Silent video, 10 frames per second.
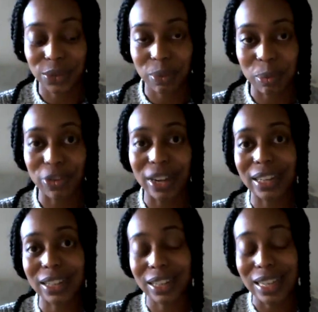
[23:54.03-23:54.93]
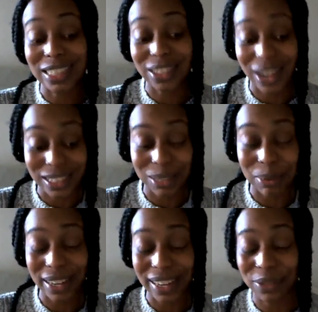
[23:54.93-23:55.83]
I've been really excited
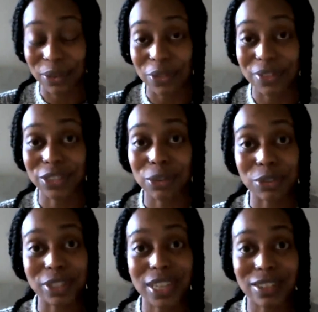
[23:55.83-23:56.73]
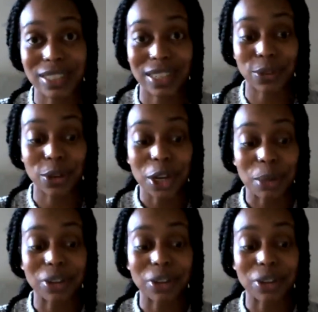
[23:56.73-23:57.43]
about getting involved in this from doTerra's level